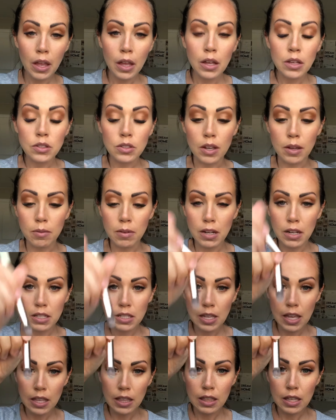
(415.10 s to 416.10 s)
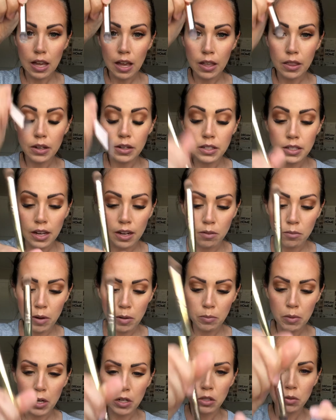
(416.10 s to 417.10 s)
So I'm going to take the other side of my
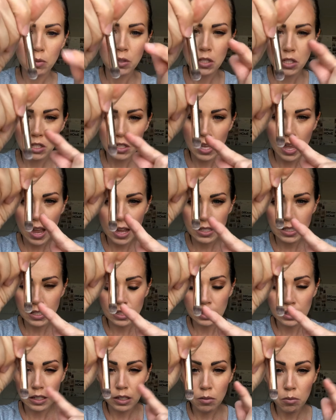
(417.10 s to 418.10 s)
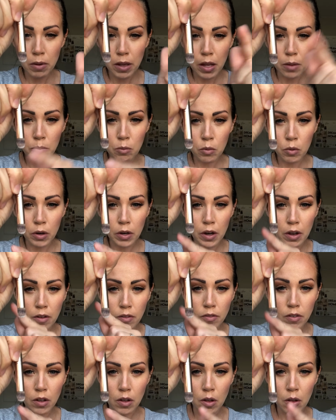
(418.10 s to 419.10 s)
brush, which just has a little bit more of
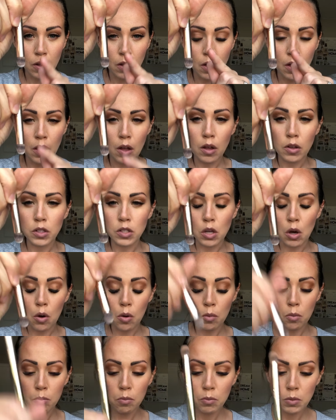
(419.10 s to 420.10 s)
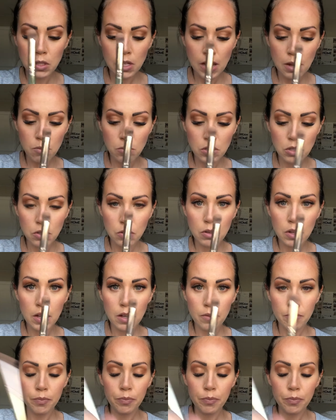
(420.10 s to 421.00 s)
a dome shape to it,